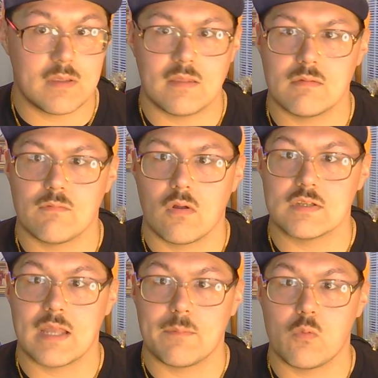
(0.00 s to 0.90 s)
As far as
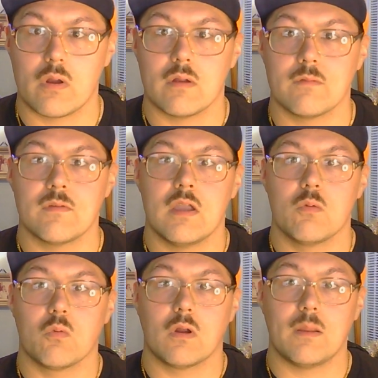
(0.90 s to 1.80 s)
I'm aware of,
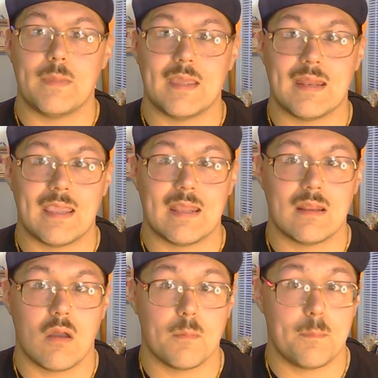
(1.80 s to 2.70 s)
we're going to be getting it
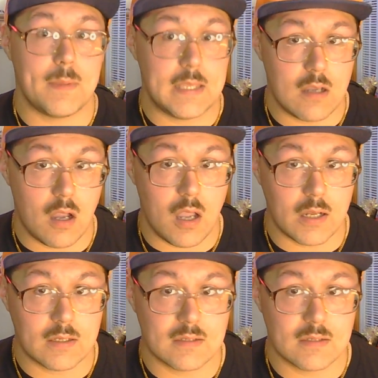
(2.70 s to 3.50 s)
on Peacock,